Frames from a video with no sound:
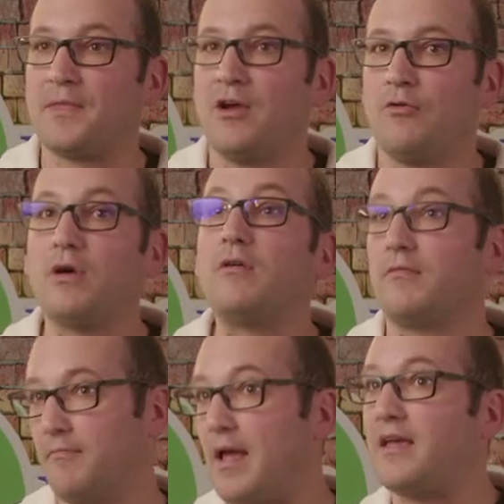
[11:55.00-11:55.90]
will
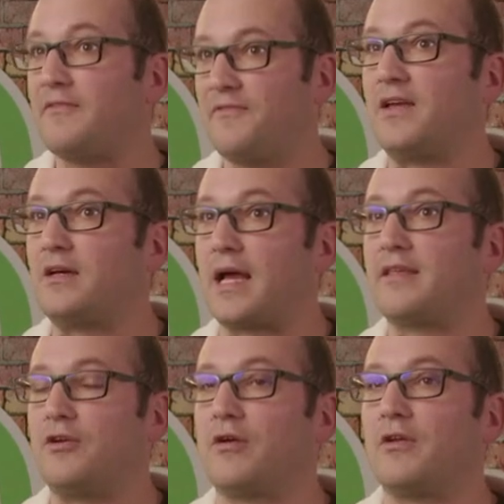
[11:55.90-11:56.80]
make it feel like
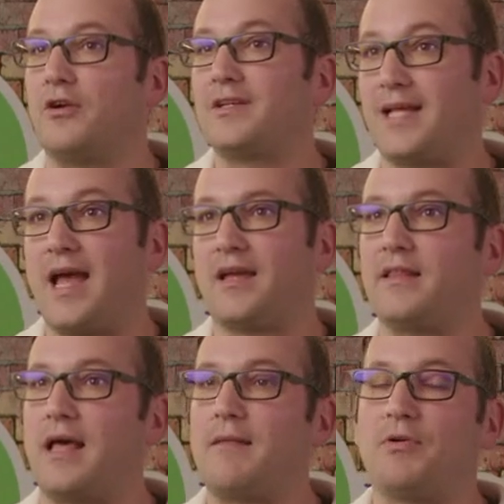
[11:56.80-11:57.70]
you're, you're attacking
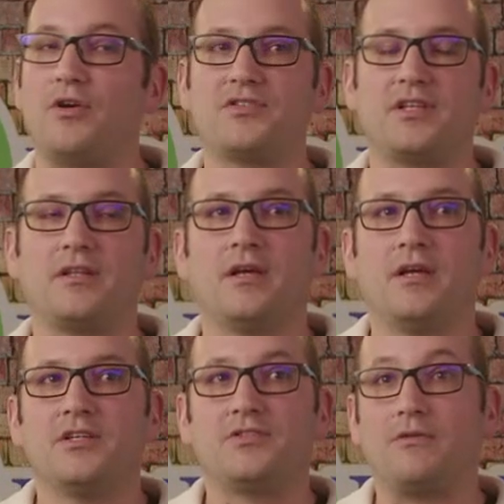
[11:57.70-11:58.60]
that person.
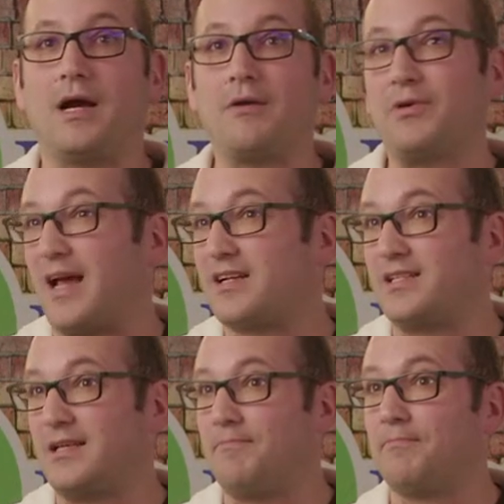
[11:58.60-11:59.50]
So I would
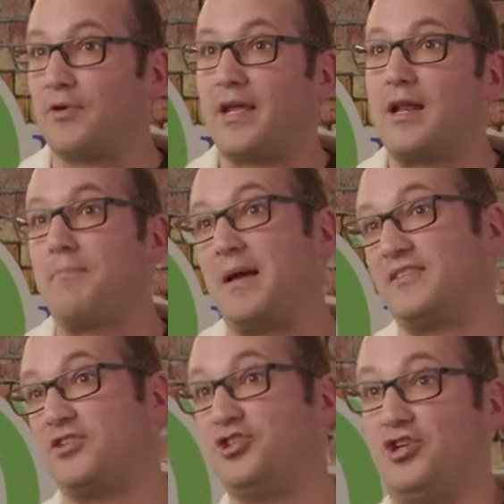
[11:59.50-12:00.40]
actually bring it up
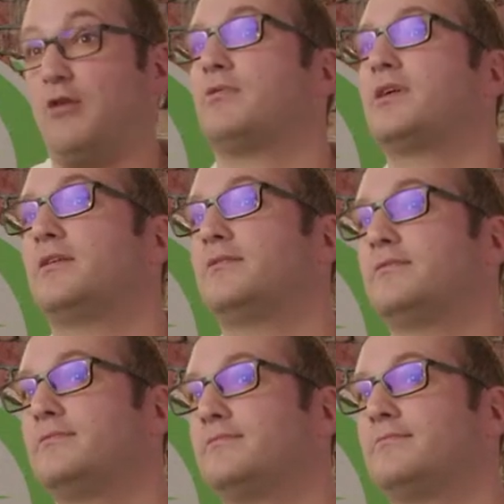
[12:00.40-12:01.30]
as a joke
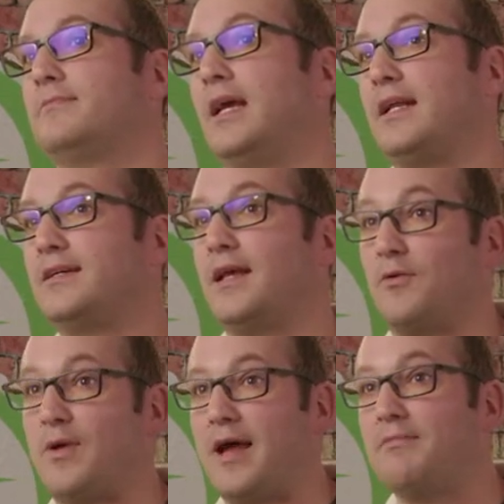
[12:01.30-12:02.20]
in a, in a
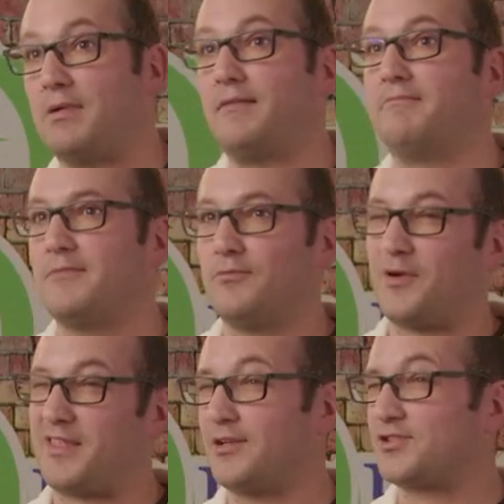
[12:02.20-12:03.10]
way, but with
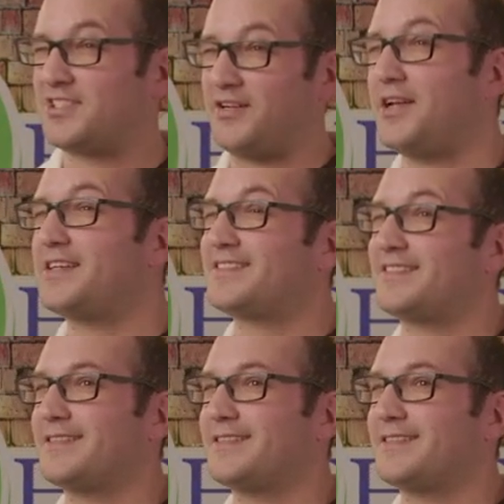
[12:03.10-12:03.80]
a little seriousness,